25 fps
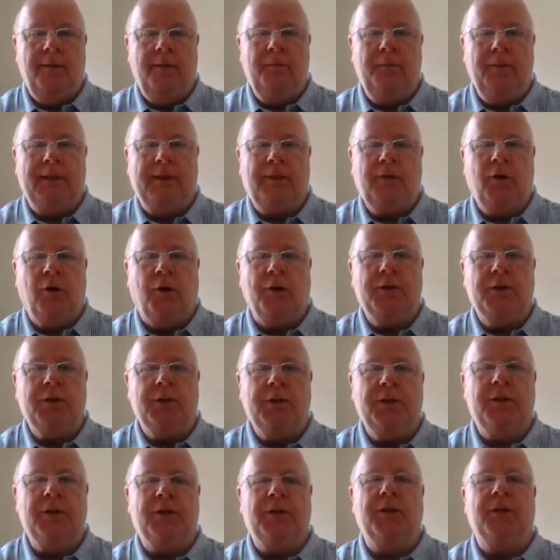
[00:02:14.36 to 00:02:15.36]
It
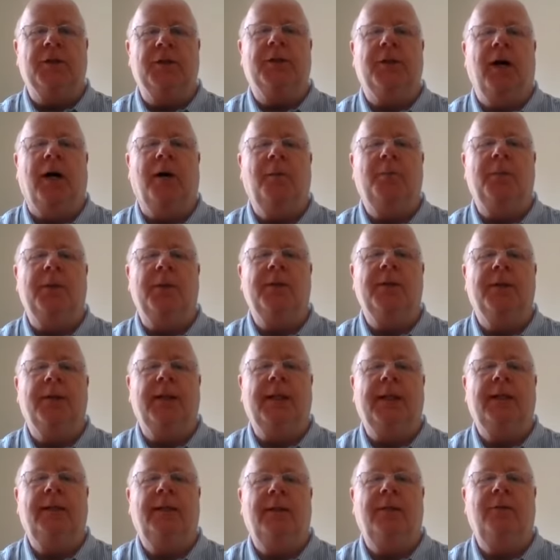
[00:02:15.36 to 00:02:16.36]
causes us to stop and
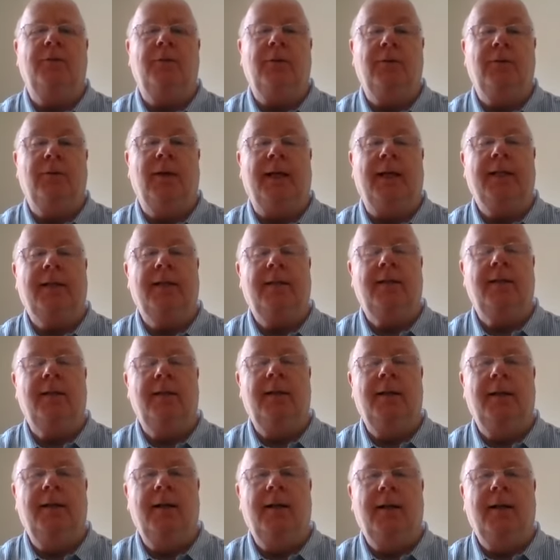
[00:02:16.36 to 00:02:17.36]
think and reflect
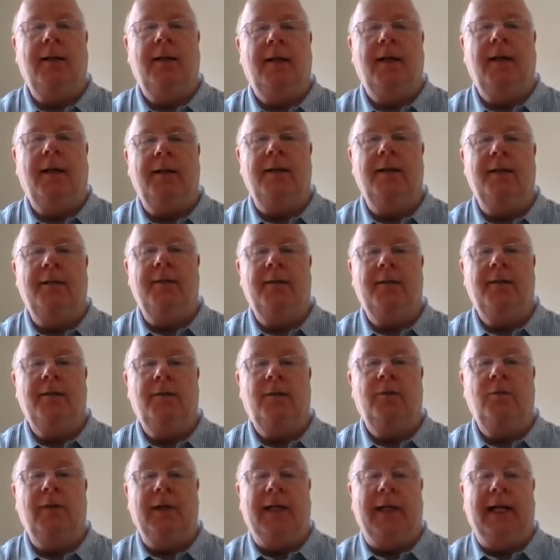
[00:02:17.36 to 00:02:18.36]
and
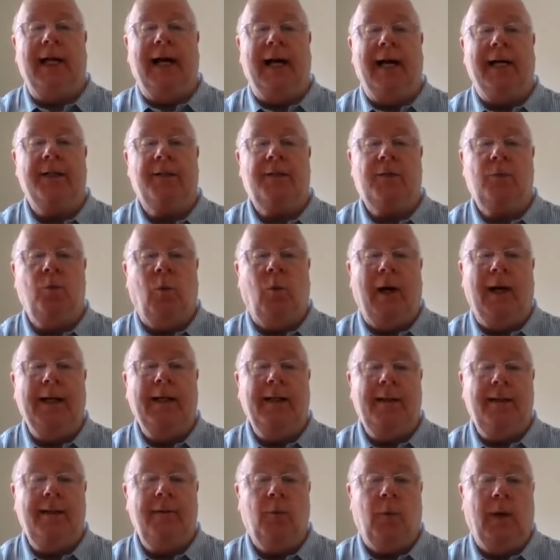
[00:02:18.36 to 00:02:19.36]
to really ask, why
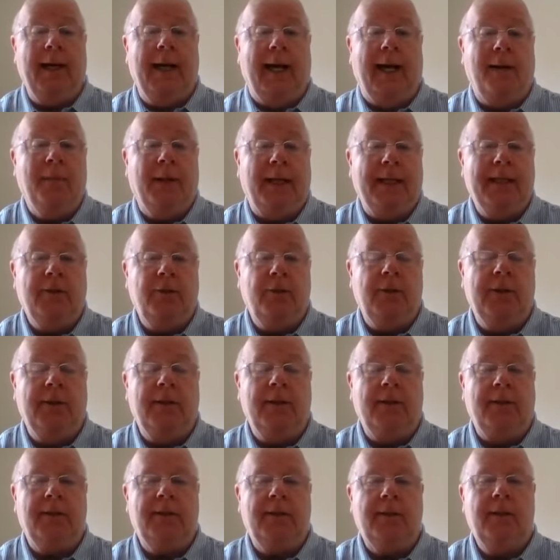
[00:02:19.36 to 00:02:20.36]
am I doing
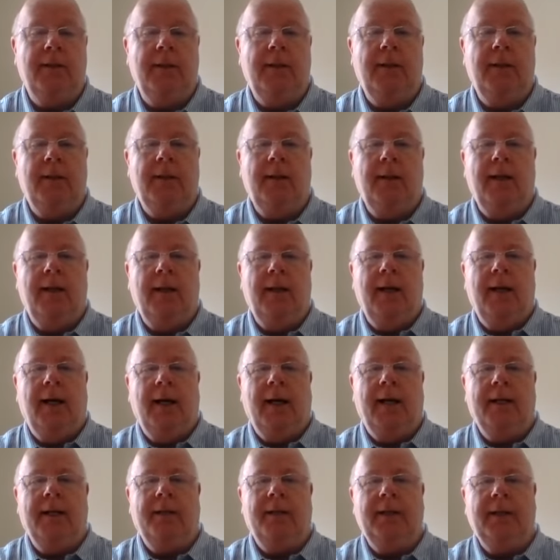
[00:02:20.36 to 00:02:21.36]
this?
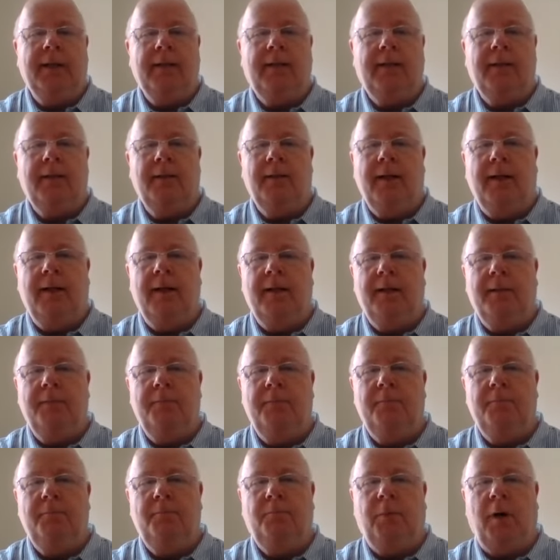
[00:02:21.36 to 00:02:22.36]
And I think
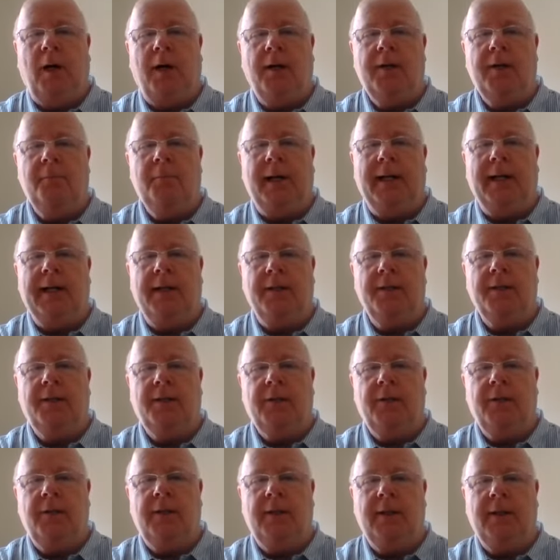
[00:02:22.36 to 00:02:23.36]
part of my
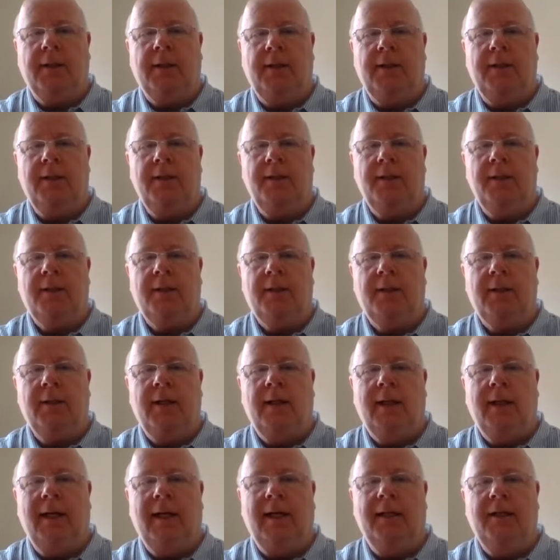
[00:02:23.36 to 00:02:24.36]
answer is
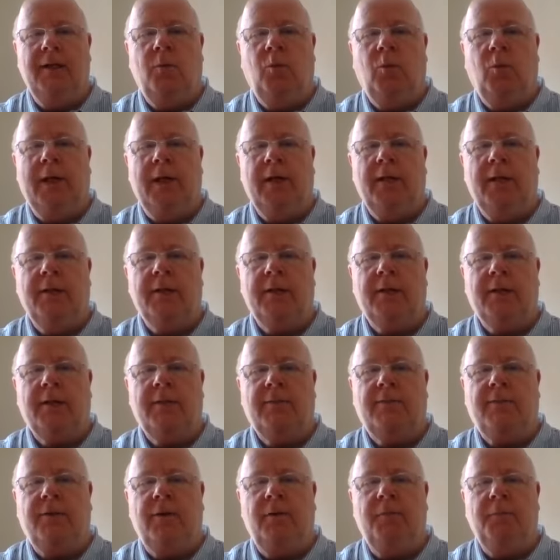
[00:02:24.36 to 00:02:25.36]
an
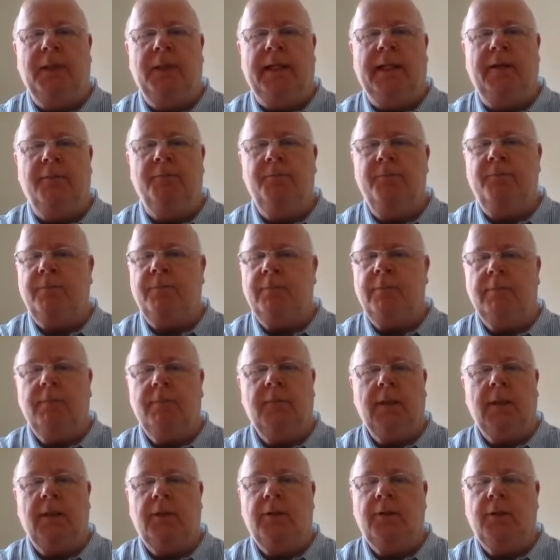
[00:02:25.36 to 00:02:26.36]
awareness for me
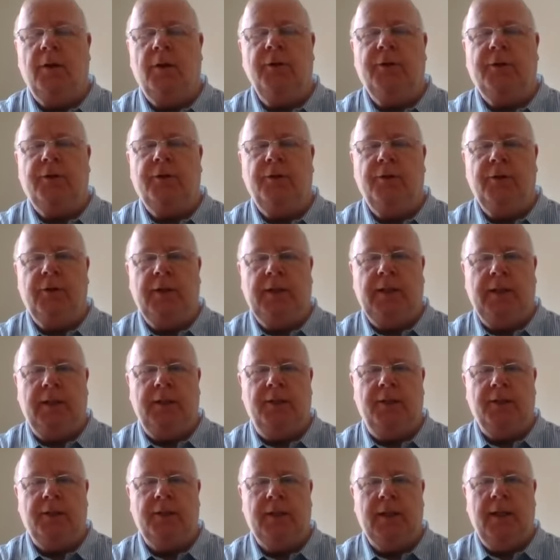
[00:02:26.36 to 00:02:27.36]
down through the
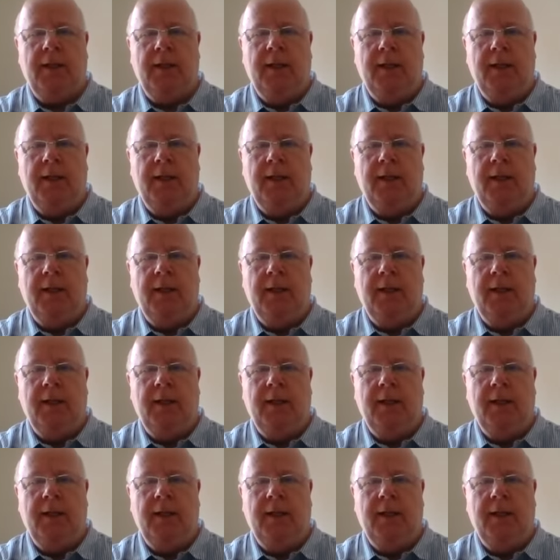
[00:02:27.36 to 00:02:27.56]
years